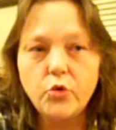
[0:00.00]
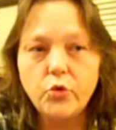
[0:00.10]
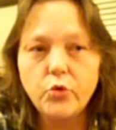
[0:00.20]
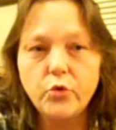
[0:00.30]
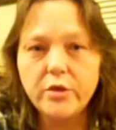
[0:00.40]

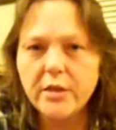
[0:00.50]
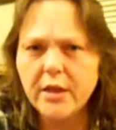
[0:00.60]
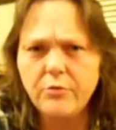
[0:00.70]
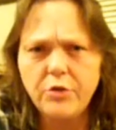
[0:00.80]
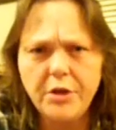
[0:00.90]
it's like a
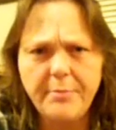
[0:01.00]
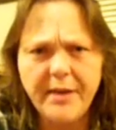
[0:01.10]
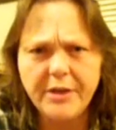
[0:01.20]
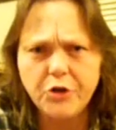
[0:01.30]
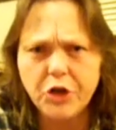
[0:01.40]
really
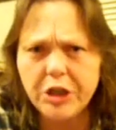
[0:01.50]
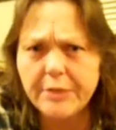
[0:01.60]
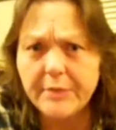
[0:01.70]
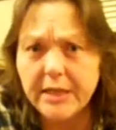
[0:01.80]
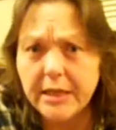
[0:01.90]
bad drug to
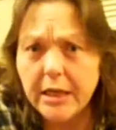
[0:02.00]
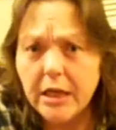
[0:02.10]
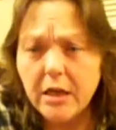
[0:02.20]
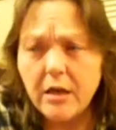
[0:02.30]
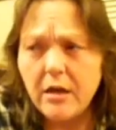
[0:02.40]
me.
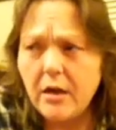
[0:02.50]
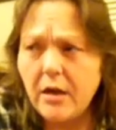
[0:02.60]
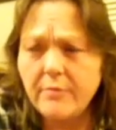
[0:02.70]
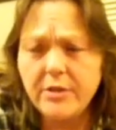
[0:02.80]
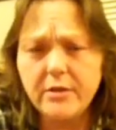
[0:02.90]
I'm
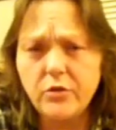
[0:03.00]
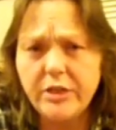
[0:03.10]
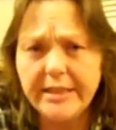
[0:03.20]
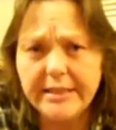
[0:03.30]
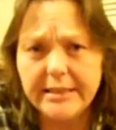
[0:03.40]
just so
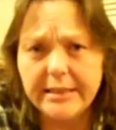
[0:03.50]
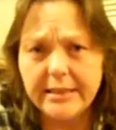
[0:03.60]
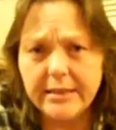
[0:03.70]
addicted.